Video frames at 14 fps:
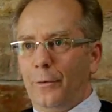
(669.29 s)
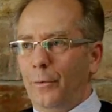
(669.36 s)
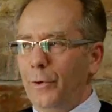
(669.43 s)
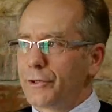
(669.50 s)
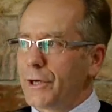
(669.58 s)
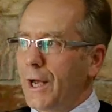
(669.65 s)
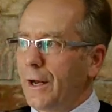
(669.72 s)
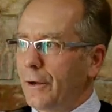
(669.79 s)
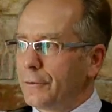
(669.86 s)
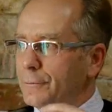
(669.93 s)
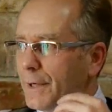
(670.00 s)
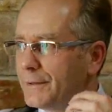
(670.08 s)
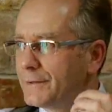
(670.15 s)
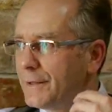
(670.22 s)
which
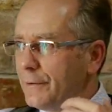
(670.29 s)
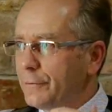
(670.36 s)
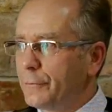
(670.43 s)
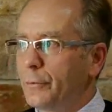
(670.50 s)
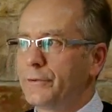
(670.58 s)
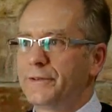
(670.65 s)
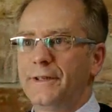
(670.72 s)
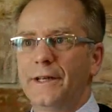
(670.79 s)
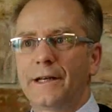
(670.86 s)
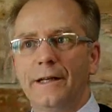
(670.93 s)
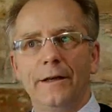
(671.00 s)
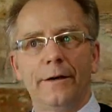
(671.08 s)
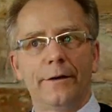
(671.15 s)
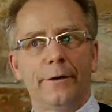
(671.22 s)
allows myself to see
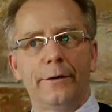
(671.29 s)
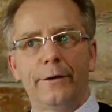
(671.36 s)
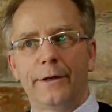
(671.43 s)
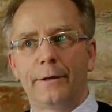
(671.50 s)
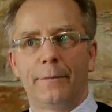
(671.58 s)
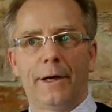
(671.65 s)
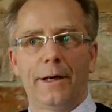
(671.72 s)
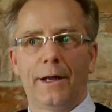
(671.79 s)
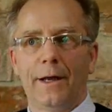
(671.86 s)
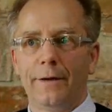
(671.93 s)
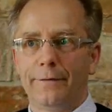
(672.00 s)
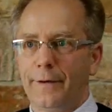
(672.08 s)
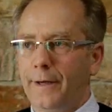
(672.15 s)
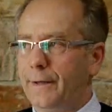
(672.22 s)
clearer in my
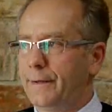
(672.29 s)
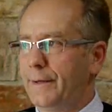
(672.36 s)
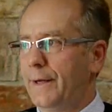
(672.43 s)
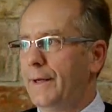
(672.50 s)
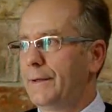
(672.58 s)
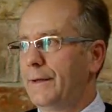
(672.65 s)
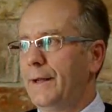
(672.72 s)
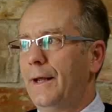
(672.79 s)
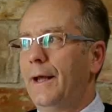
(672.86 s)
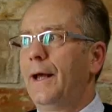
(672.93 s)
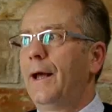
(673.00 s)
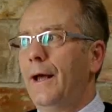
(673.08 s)
life, and then